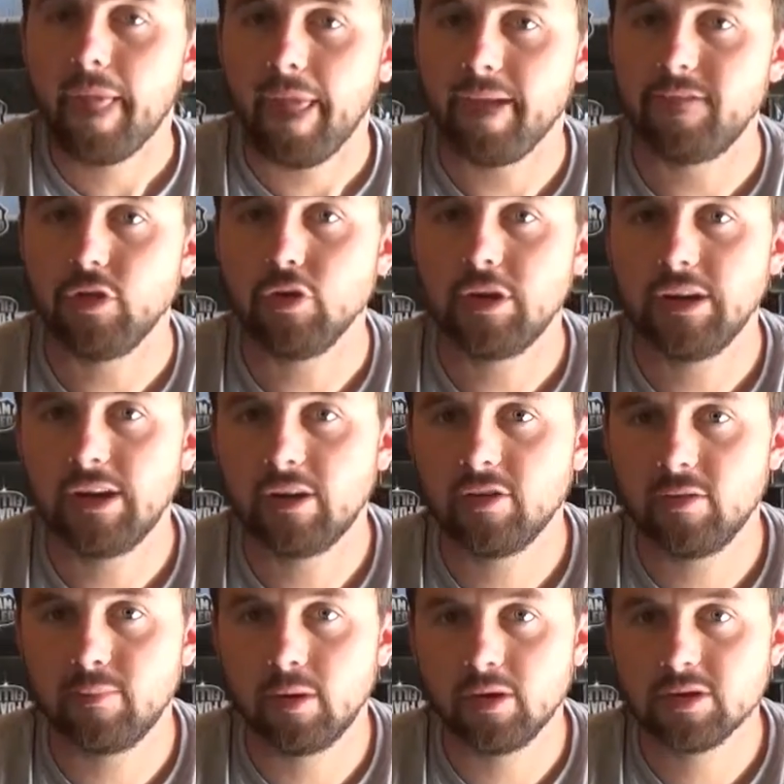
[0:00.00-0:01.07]
If you can hear
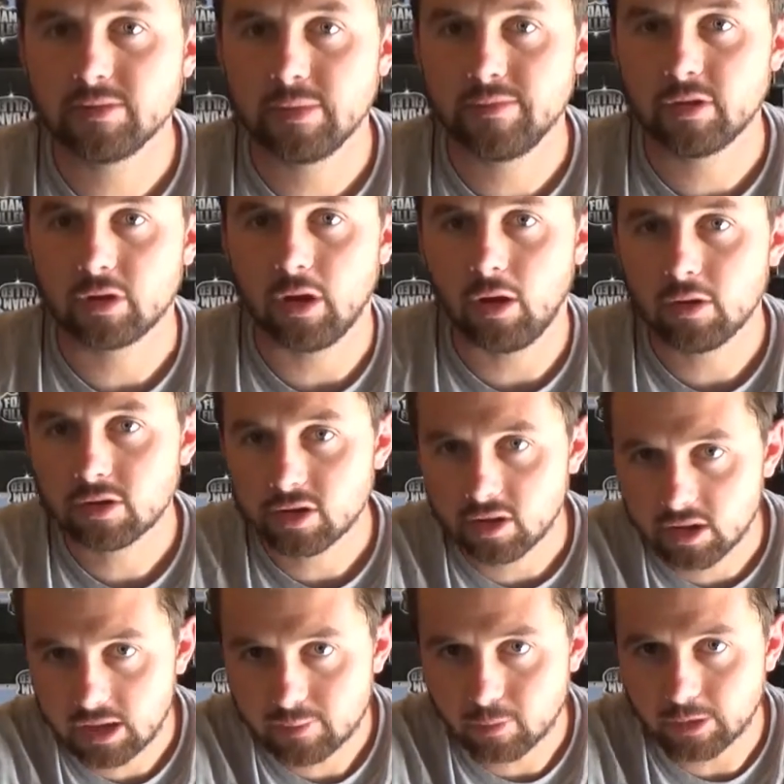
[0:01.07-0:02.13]
the birds above your collar,
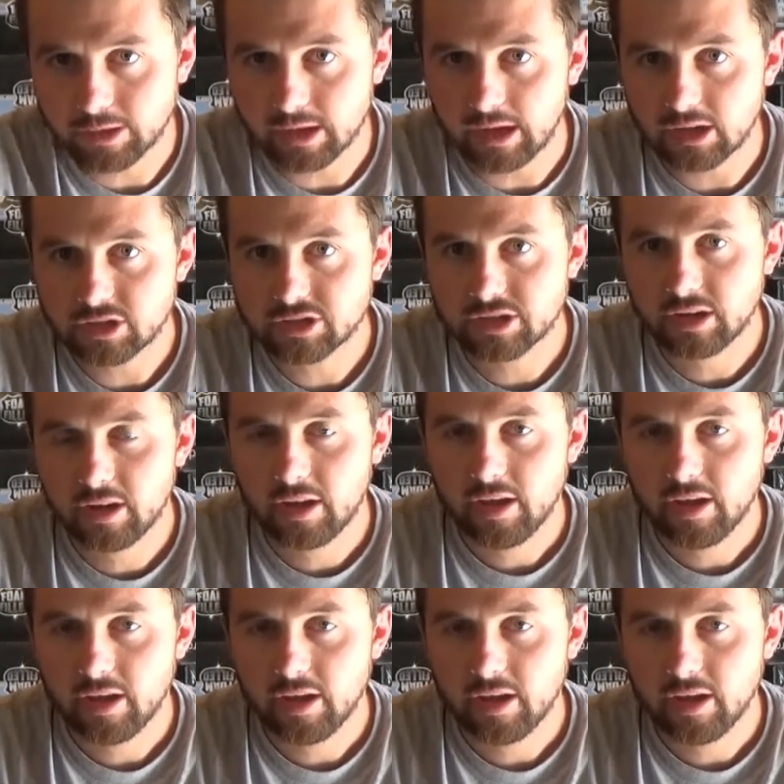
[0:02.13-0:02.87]
turn it up one notch.